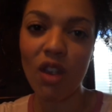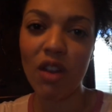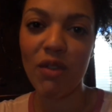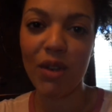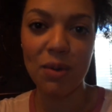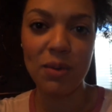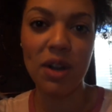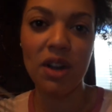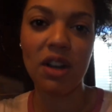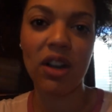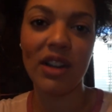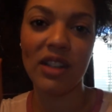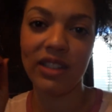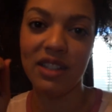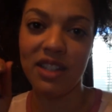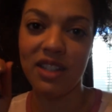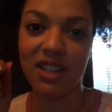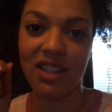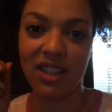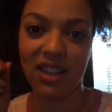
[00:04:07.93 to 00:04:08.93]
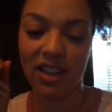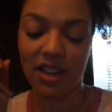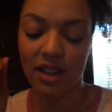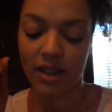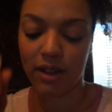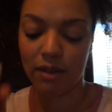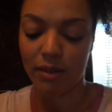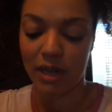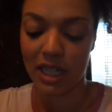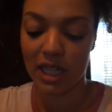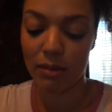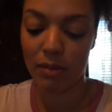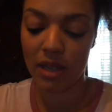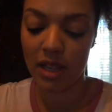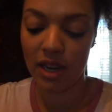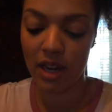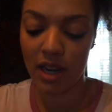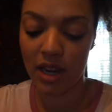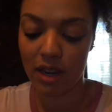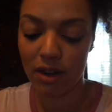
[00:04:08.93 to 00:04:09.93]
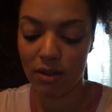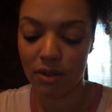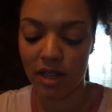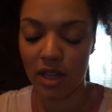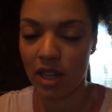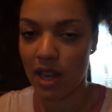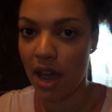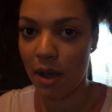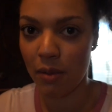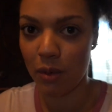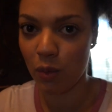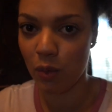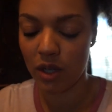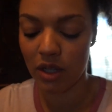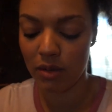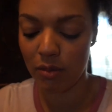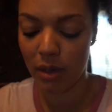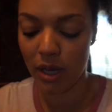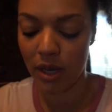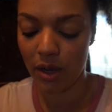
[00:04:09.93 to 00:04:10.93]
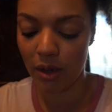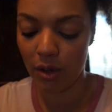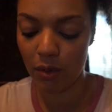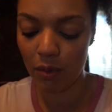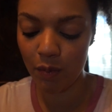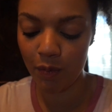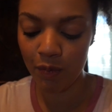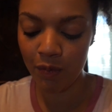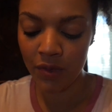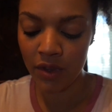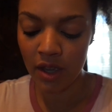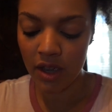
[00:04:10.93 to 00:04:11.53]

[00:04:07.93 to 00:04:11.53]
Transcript: If you want, I'll list the recipe that I used because that one wasn't my own.